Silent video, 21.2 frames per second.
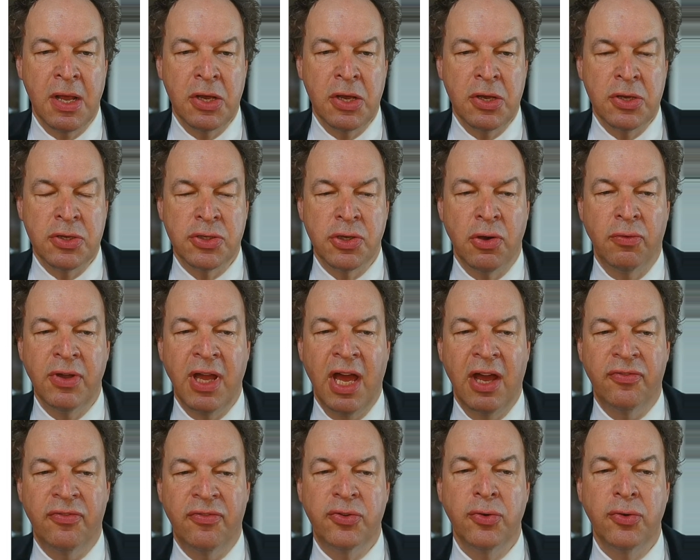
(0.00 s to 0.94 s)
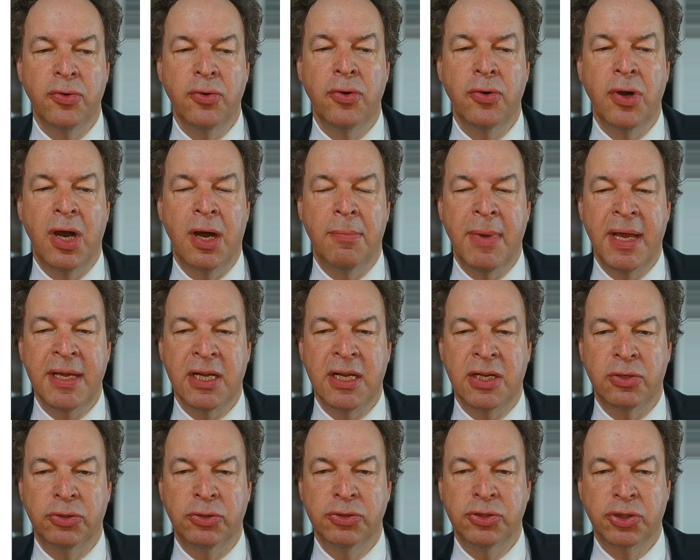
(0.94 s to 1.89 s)
So we have to make a
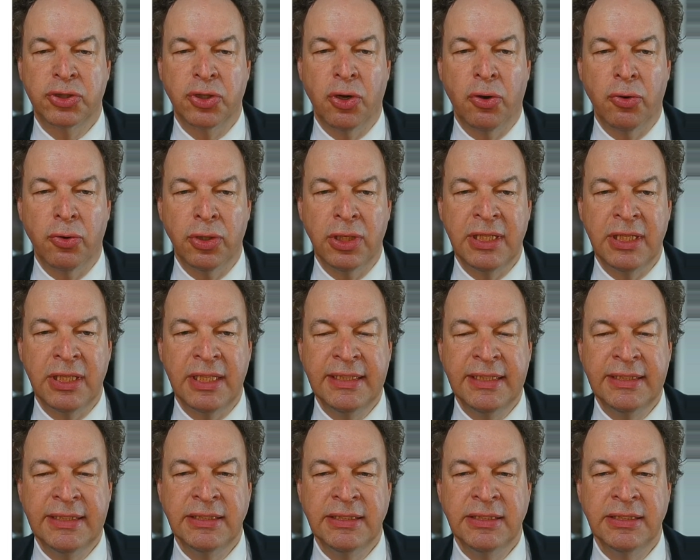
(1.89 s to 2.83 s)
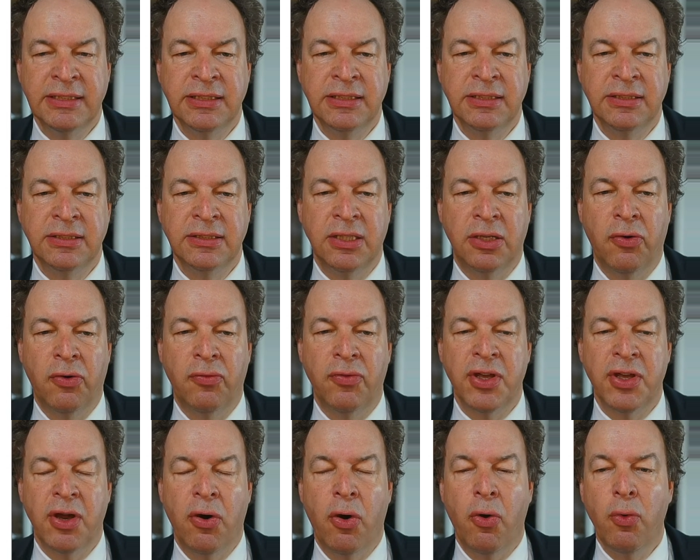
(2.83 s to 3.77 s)
control over
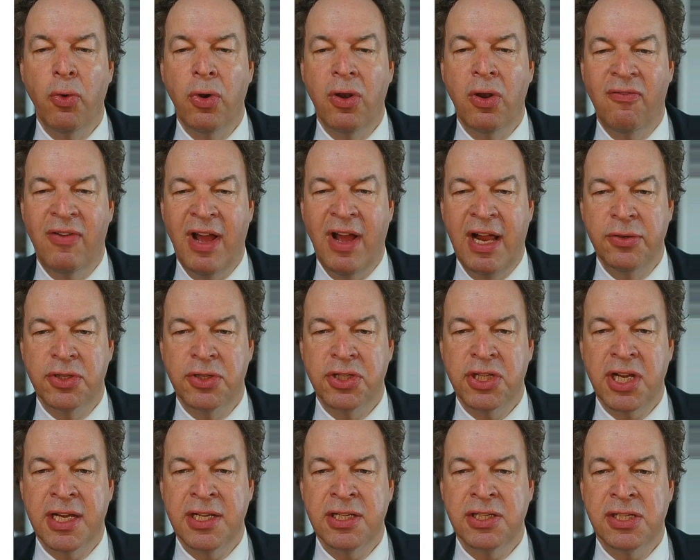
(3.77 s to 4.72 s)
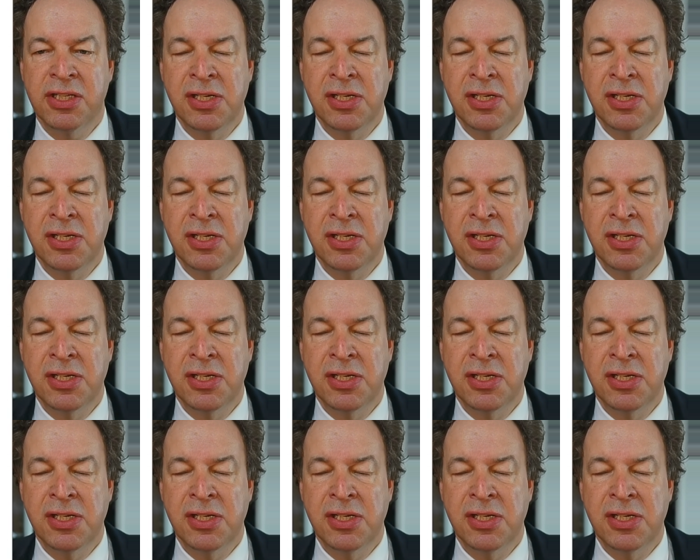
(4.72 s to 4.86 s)
the whole value chain.